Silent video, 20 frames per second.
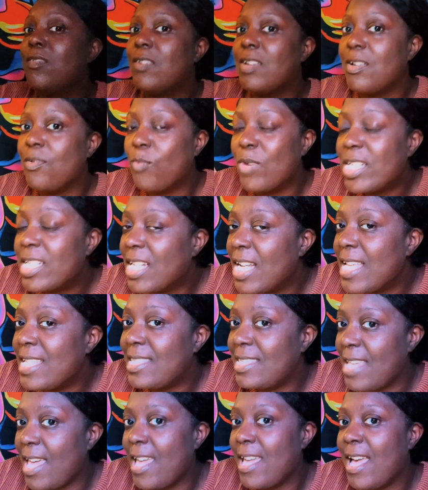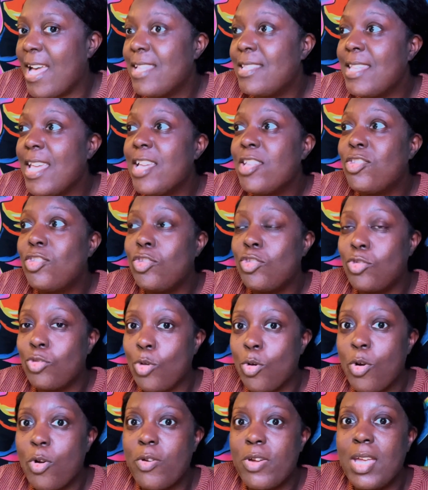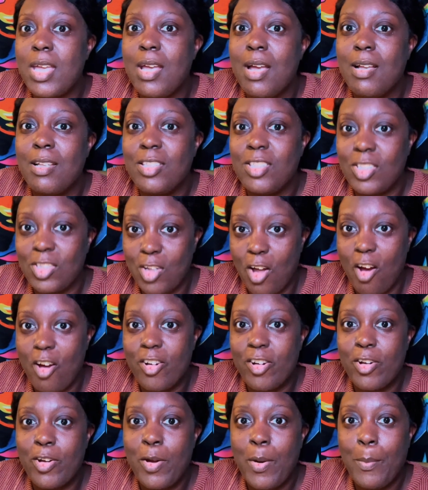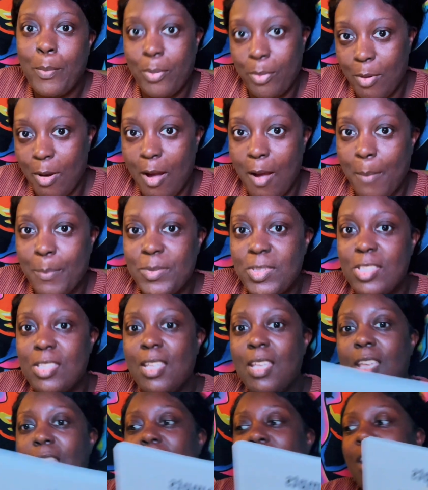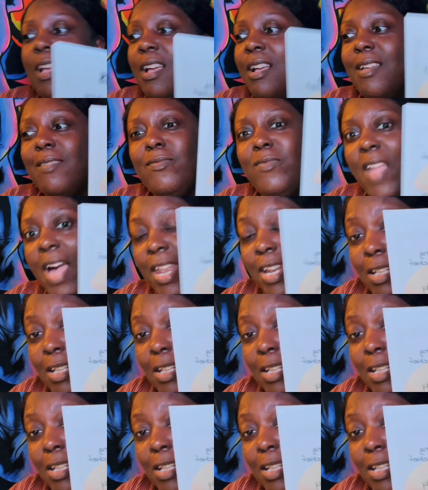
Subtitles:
what did I say? I said story starter prompts. Not a